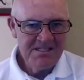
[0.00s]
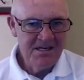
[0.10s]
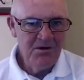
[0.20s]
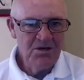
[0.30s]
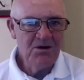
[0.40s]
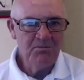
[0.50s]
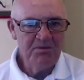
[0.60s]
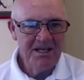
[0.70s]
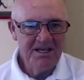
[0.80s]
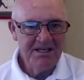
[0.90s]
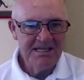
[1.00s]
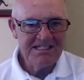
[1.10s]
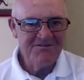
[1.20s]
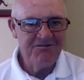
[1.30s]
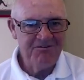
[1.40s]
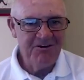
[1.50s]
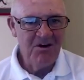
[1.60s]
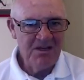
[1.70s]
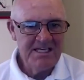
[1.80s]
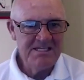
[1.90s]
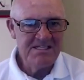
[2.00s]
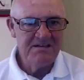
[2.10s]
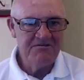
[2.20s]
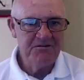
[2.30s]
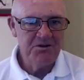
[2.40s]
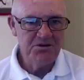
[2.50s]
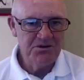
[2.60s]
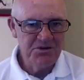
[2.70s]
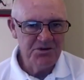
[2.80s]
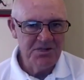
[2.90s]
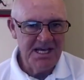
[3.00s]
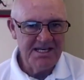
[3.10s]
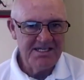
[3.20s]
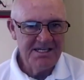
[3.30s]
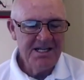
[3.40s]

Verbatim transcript: as a lower goal player, it's far easier for you to do that,